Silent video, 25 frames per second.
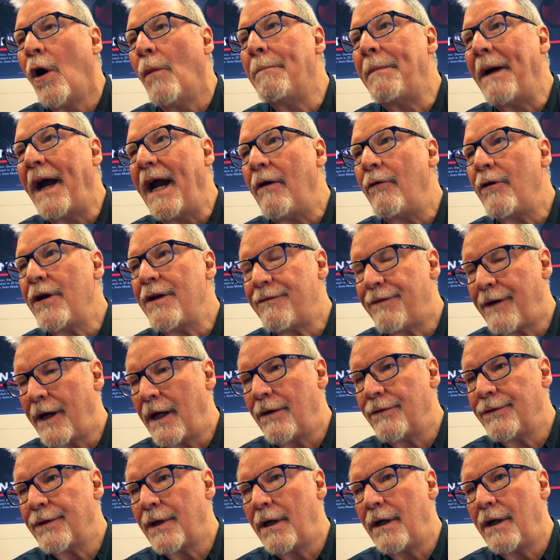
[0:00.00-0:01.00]
No, Barry
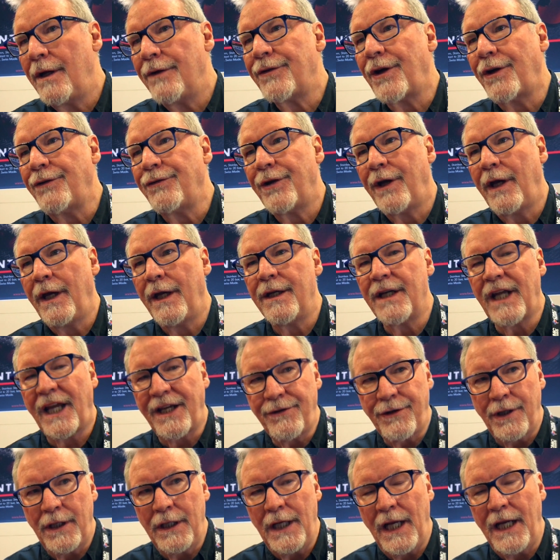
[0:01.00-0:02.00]
founded it, as I say, in
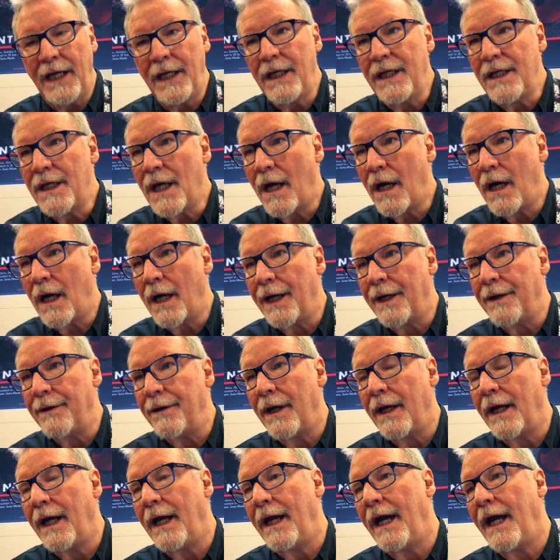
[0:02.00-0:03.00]
1989,
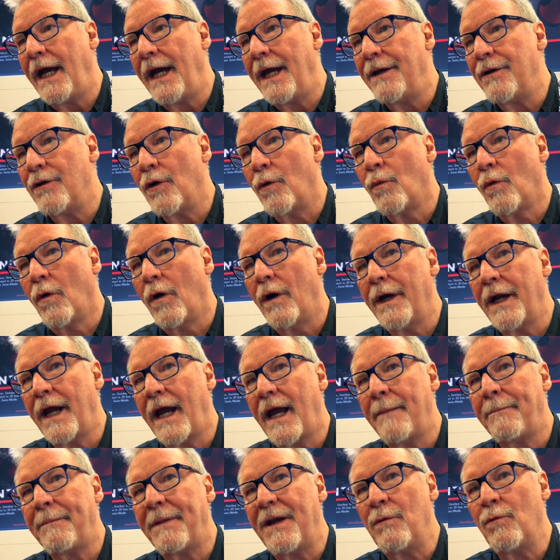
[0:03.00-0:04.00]
and what
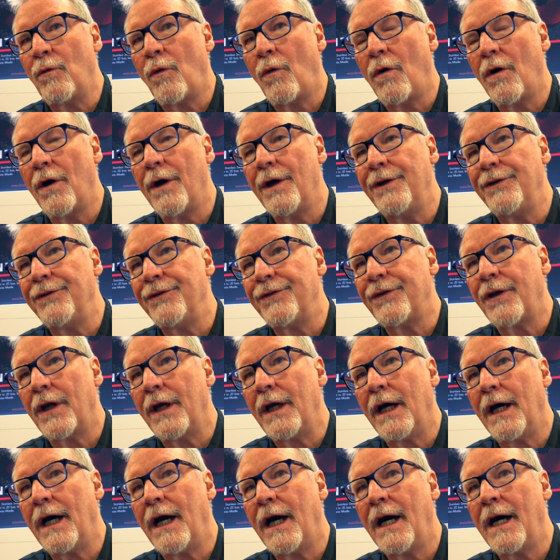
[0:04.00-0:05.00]
happened was
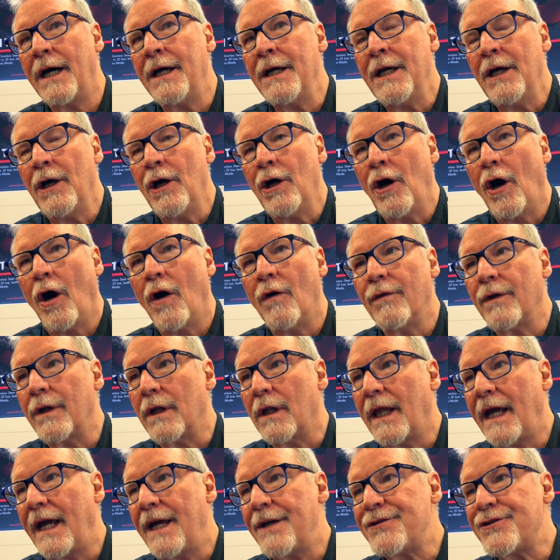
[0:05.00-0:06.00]
over the
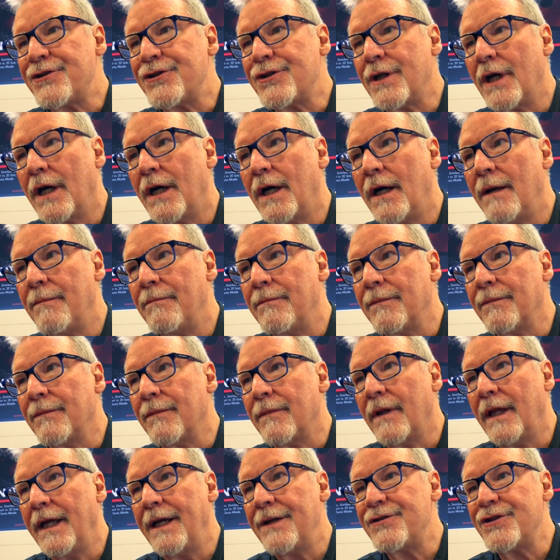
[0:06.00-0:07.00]

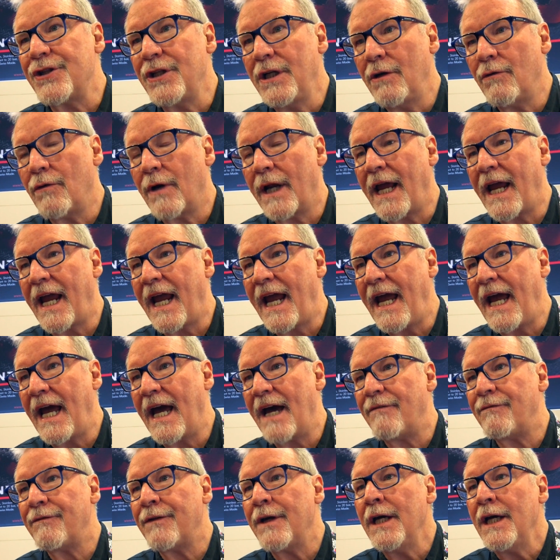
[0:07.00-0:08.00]
last year and a
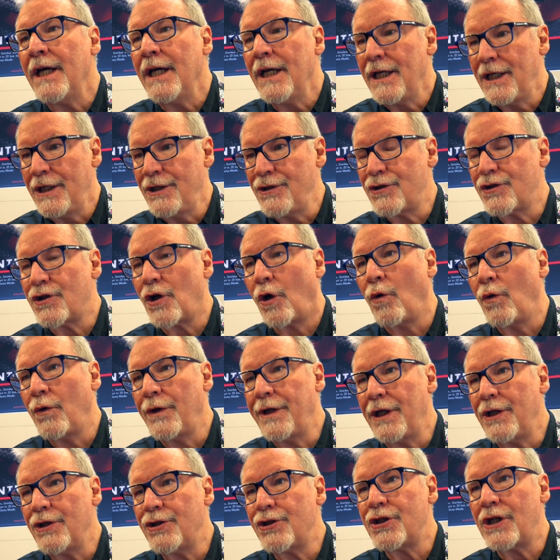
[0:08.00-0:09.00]
half, he sold
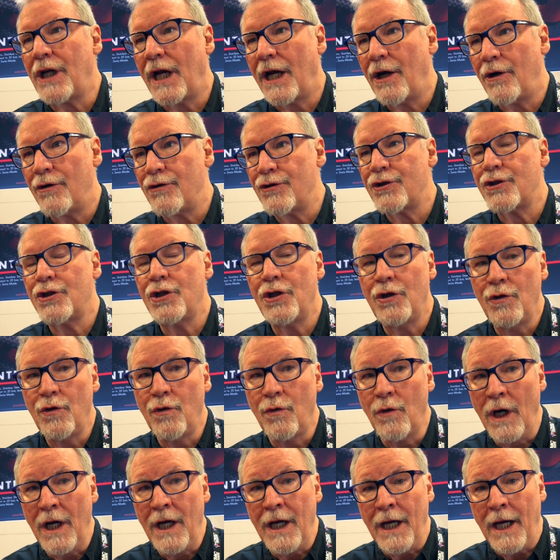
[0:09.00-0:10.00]
his shares to
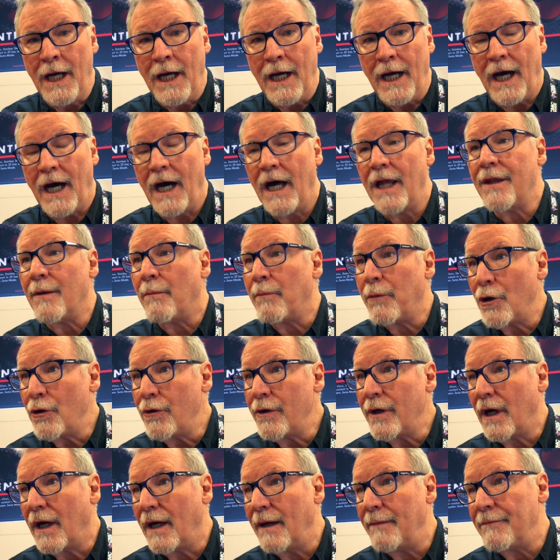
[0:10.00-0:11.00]
the
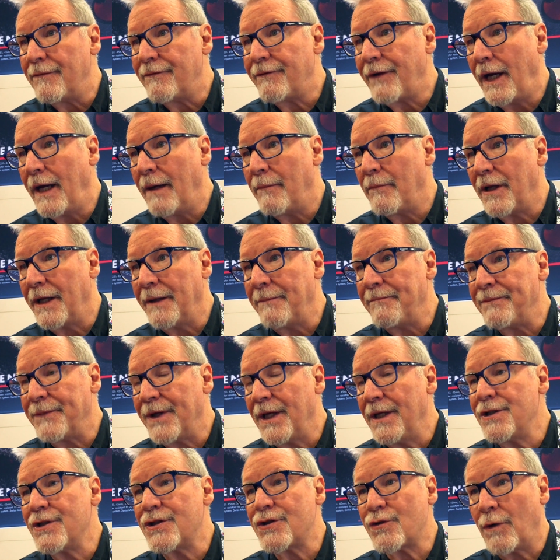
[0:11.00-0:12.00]
Bernheim family
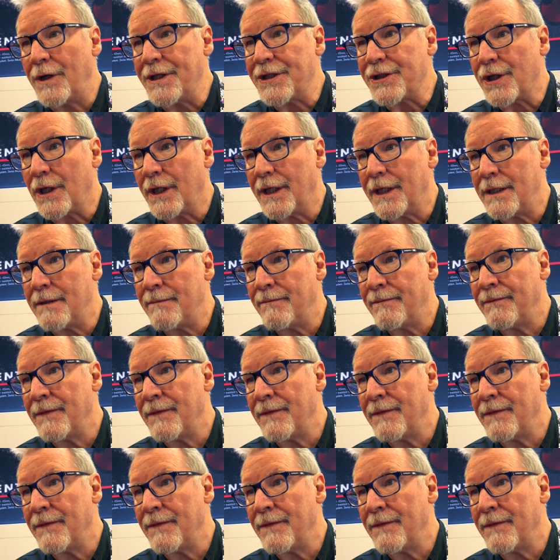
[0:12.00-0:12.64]
in Switzerland,